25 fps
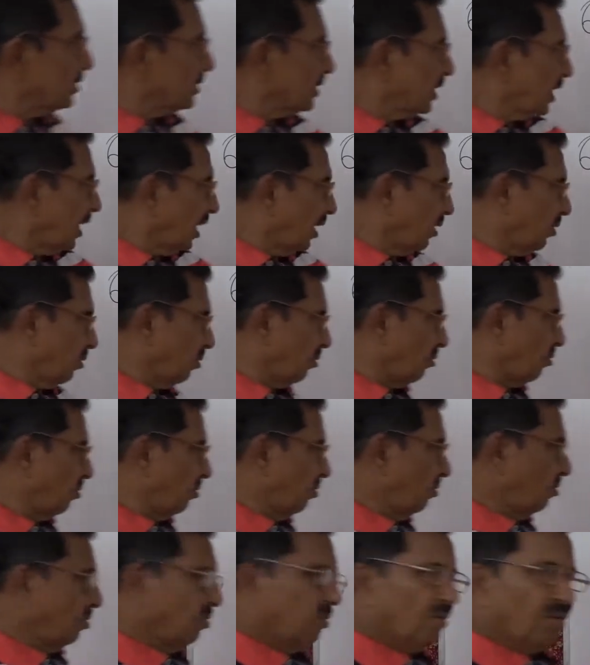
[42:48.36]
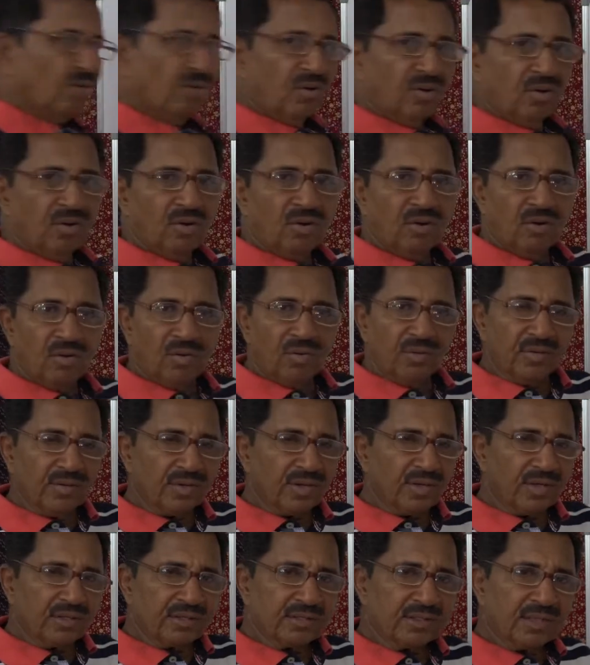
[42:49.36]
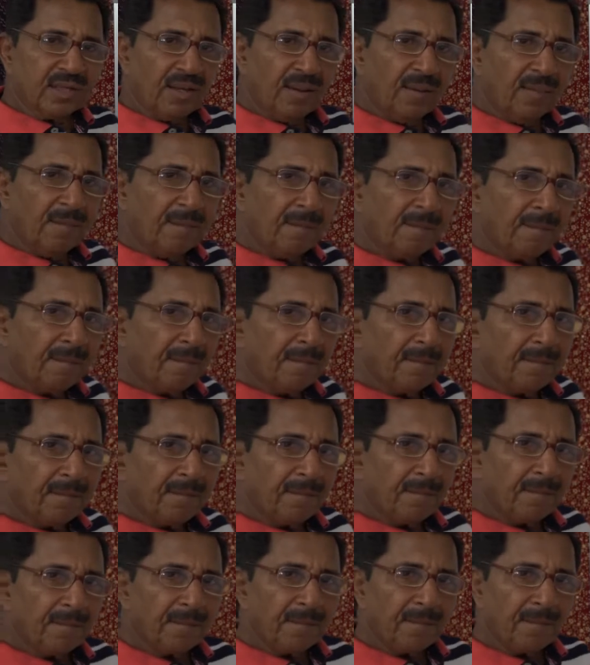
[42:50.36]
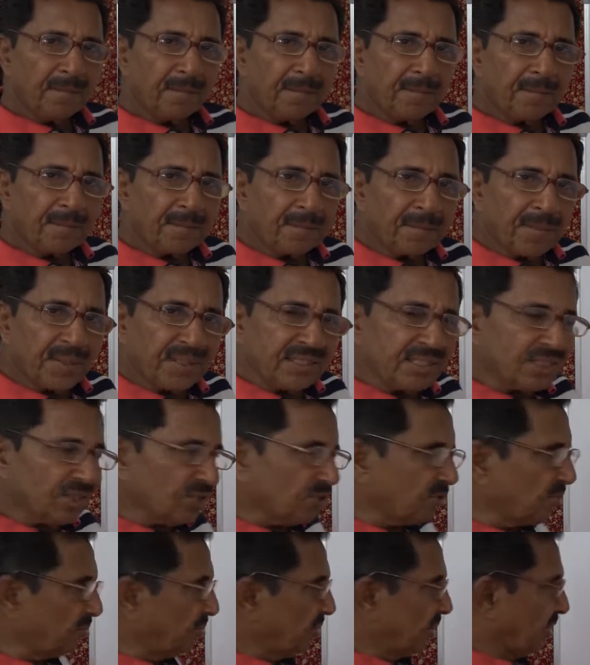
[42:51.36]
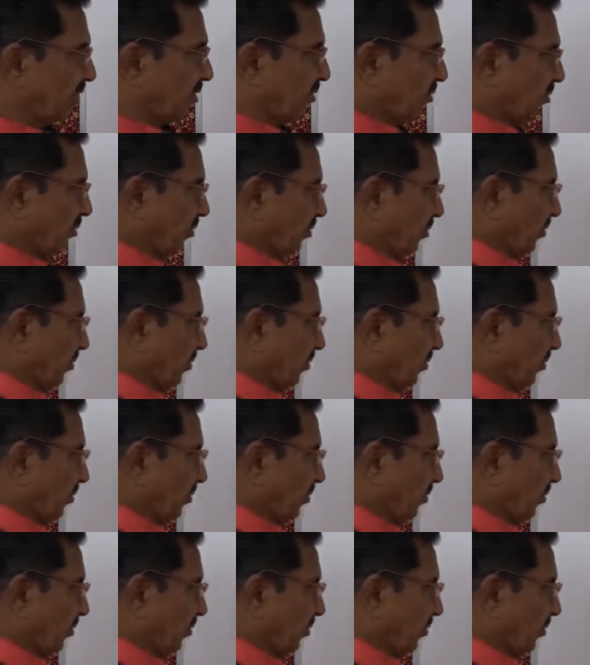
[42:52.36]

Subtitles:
say hello, or you can say, pleased to meet you.